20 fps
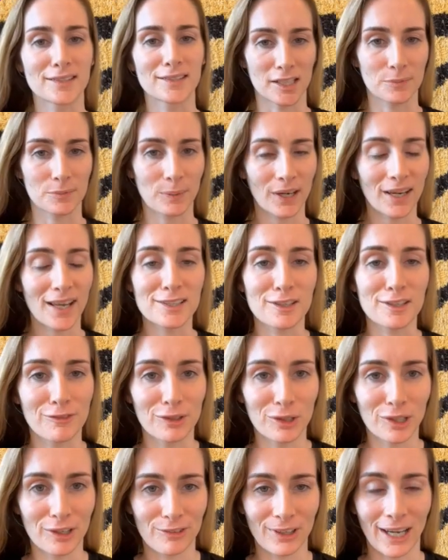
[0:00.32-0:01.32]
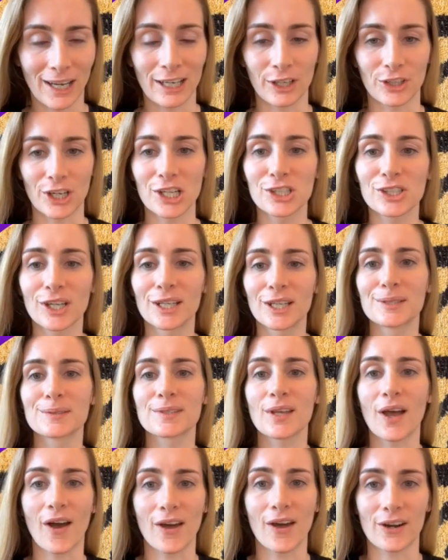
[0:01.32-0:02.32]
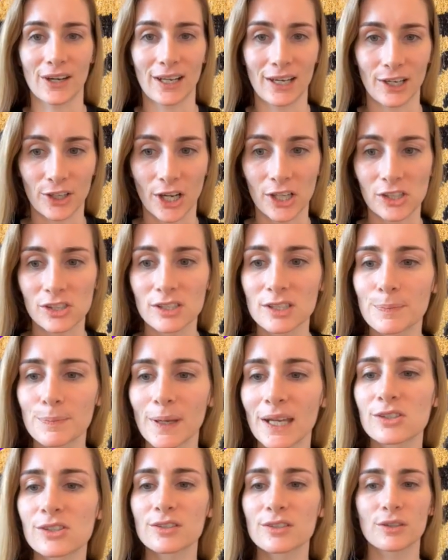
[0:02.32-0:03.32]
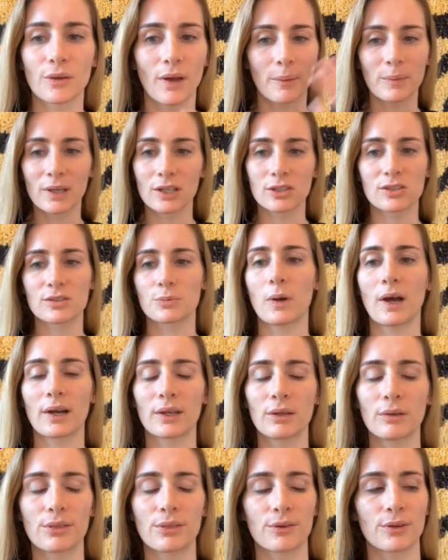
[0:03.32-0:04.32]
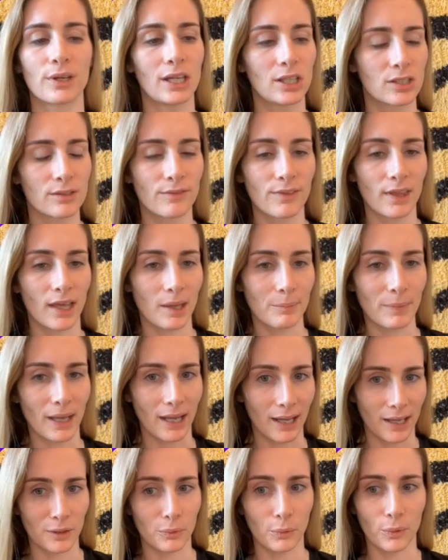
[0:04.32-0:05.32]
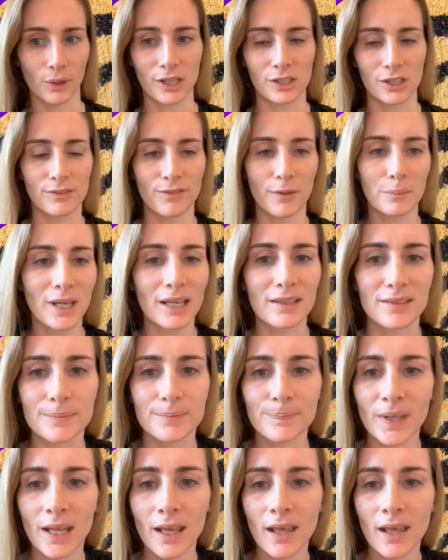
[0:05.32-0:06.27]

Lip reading: Sendspark has a few different integrations on our integrations page, so I'm going to just walk you through each of them and what each of them does.